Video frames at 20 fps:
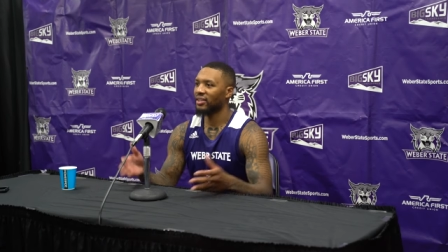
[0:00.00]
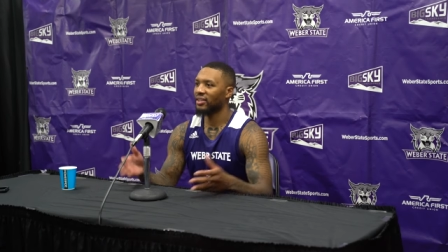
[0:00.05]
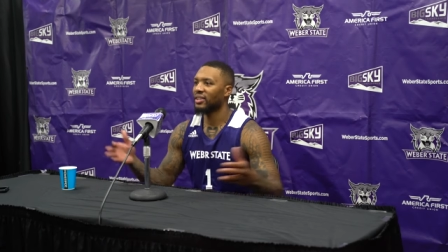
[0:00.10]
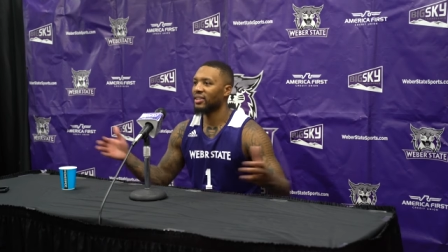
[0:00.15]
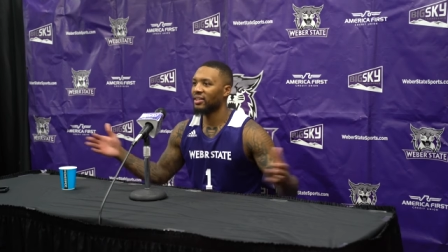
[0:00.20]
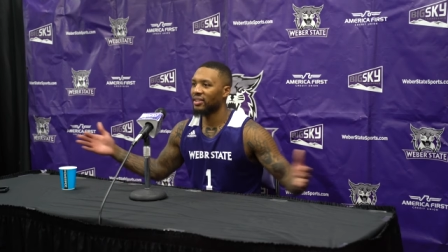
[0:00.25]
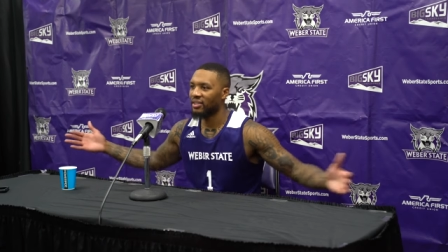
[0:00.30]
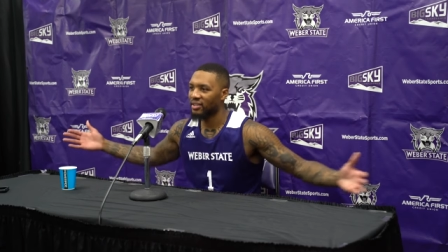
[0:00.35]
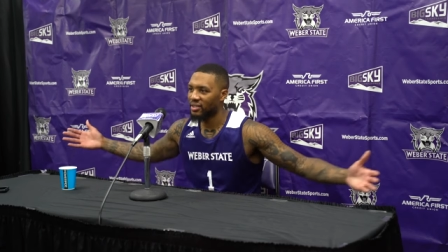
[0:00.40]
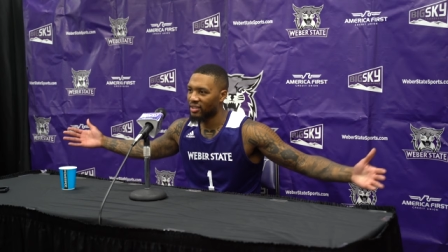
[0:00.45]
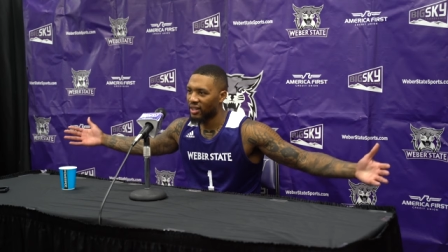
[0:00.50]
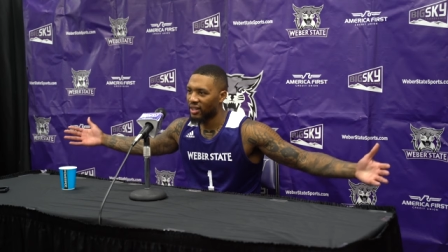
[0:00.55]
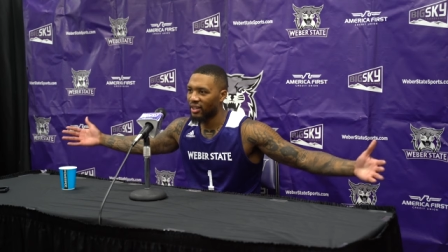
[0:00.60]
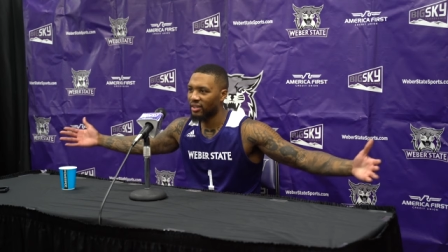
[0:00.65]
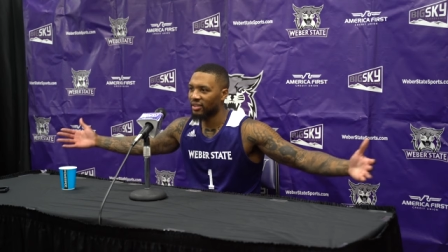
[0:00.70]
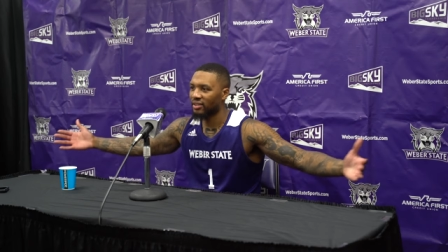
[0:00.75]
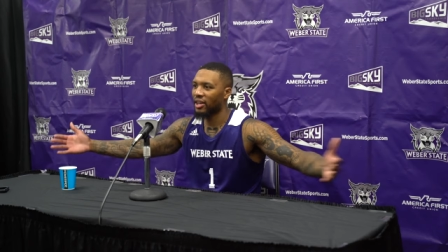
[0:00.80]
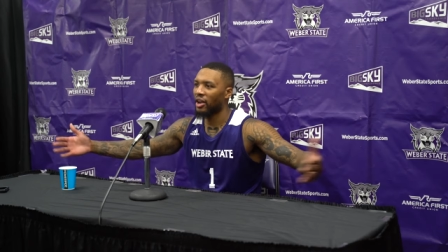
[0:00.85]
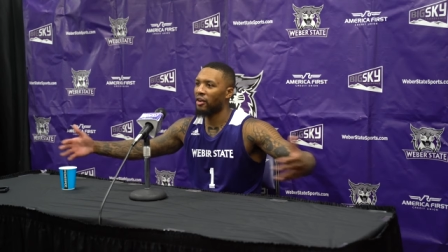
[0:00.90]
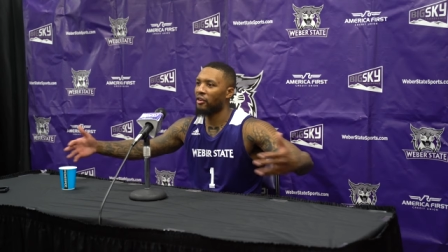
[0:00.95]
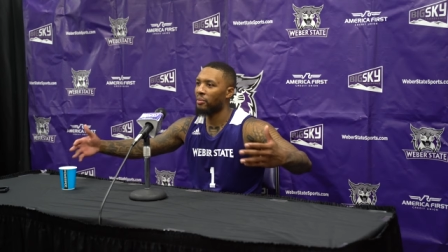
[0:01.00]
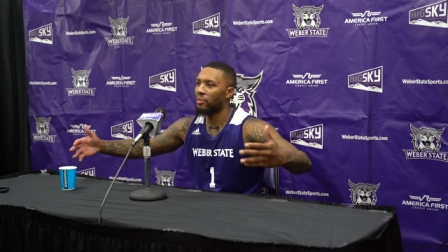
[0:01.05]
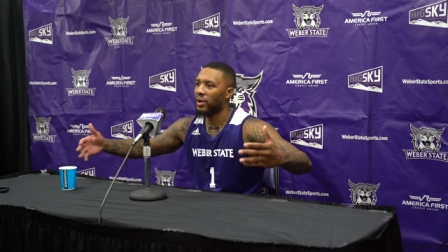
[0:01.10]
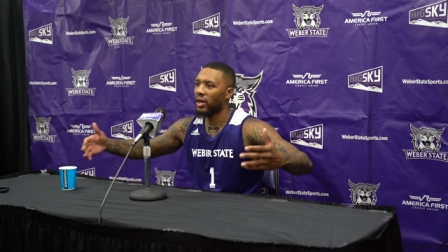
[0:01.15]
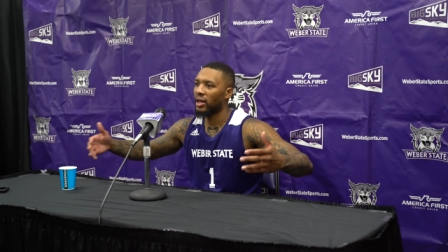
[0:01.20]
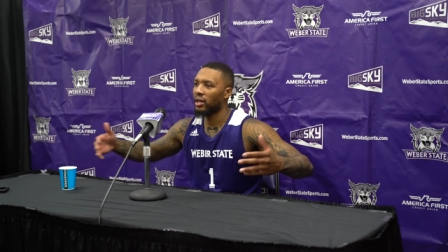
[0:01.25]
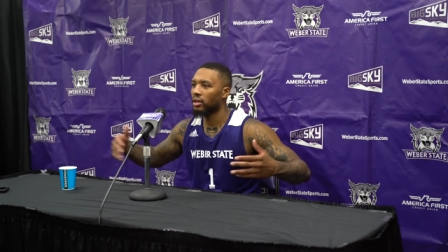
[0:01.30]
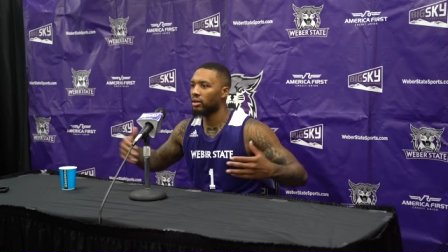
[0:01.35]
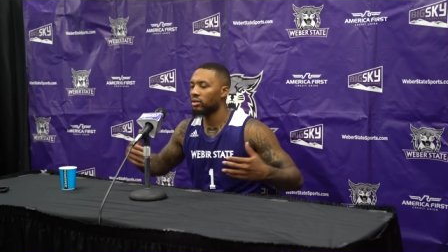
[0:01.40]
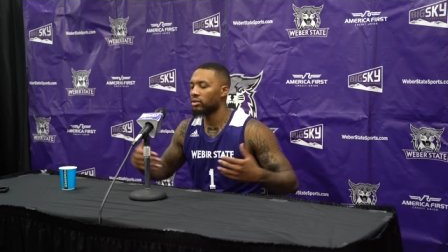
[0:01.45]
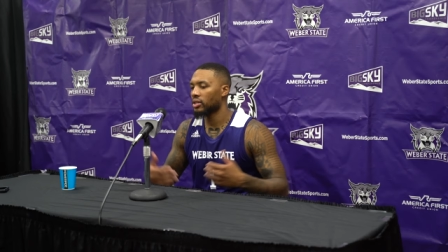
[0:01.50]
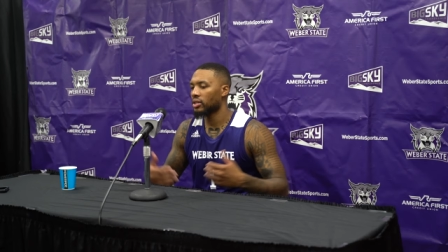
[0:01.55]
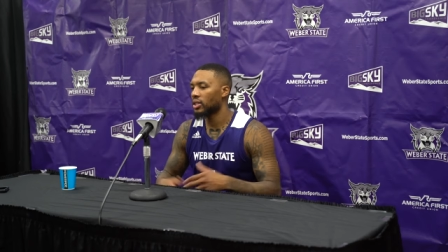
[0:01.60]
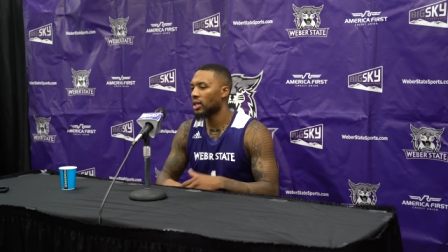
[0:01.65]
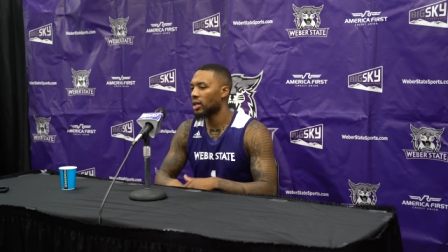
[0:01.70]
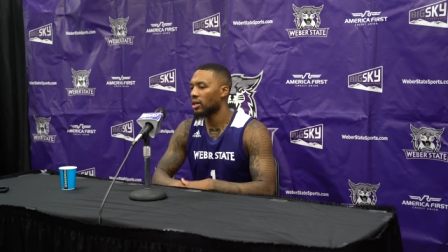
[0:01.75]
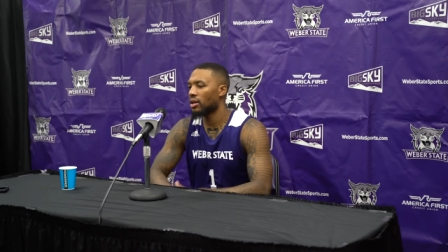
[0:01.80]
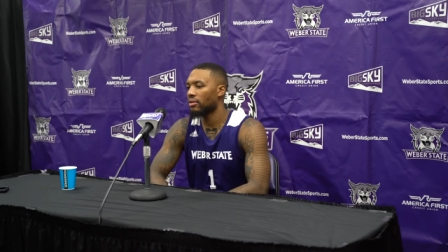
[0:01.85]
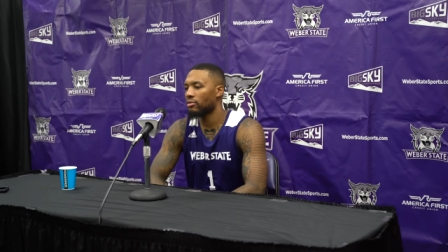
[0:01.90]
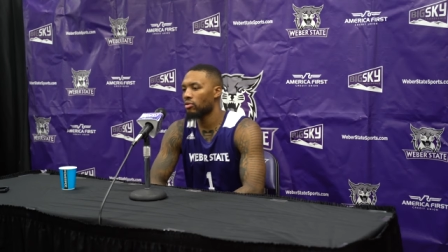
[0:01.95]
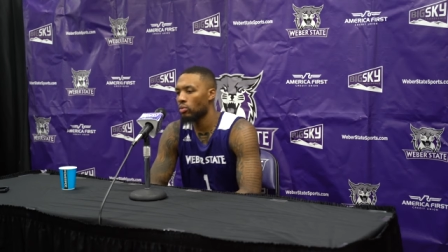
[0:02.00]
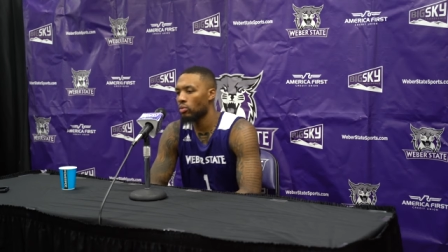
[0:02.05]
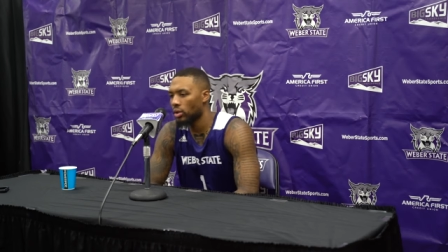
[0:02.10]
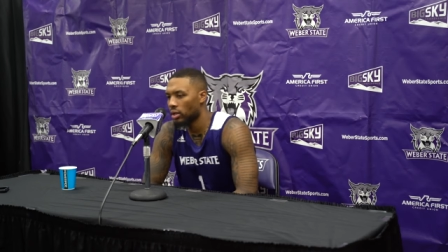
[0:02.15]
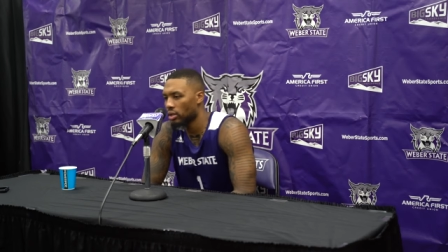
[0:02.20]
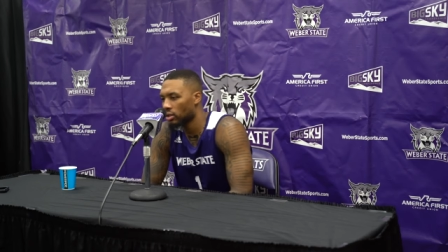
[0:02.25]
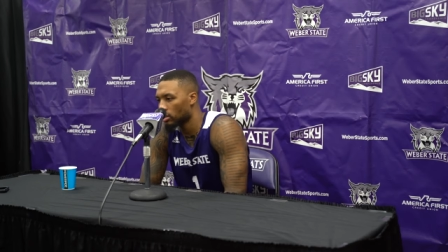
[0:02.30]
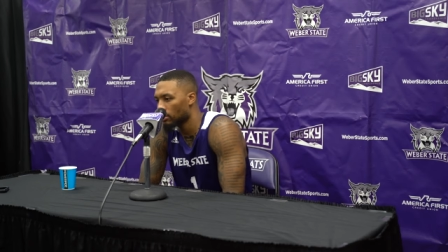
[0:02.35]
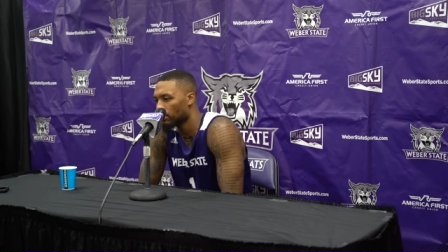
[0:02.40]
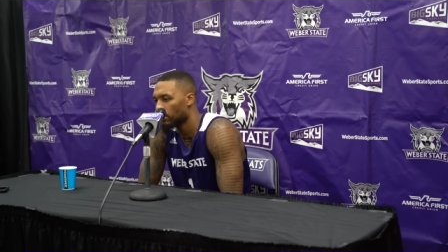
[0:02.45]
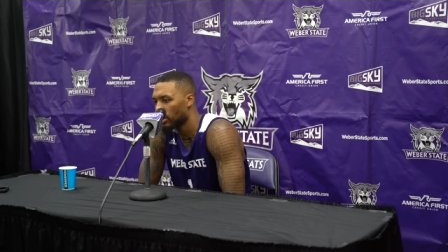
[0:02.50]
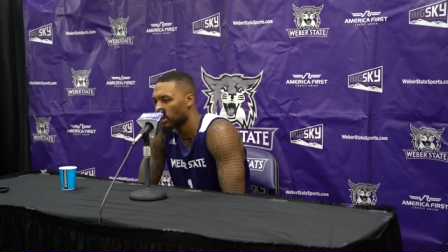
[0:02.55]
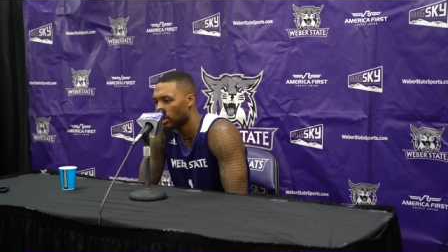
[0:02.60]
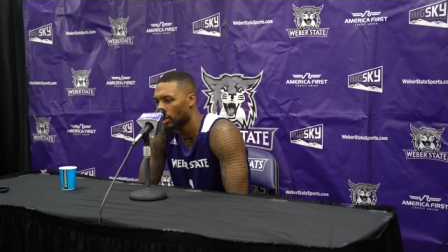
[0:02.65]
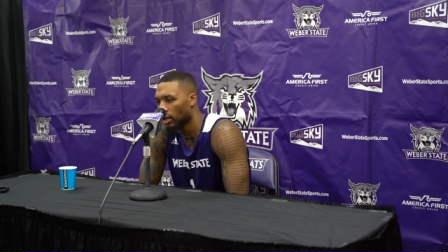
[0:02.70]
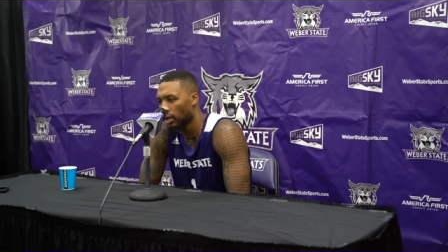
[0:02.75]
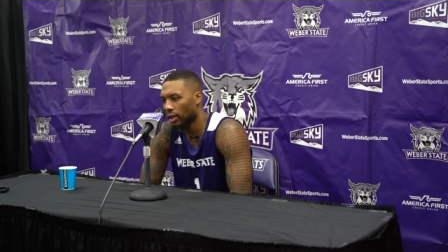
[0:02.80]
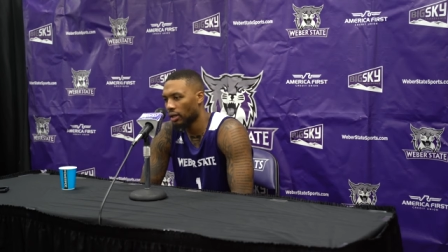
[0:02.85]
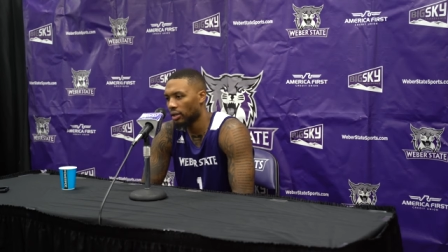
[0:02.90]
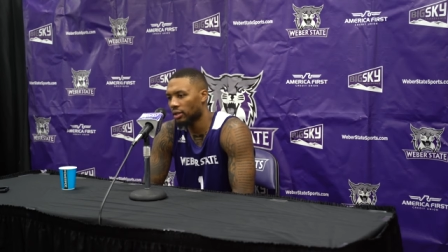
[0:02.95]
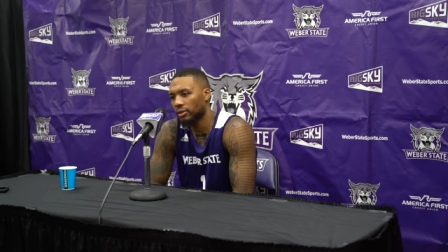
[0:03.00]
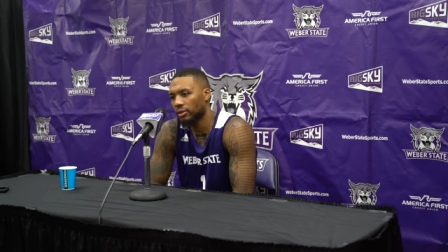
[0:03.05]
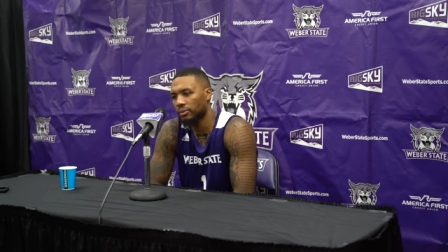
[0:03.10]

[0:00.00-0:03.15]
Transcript: and then it's like everybody else. And I never wanted to be like,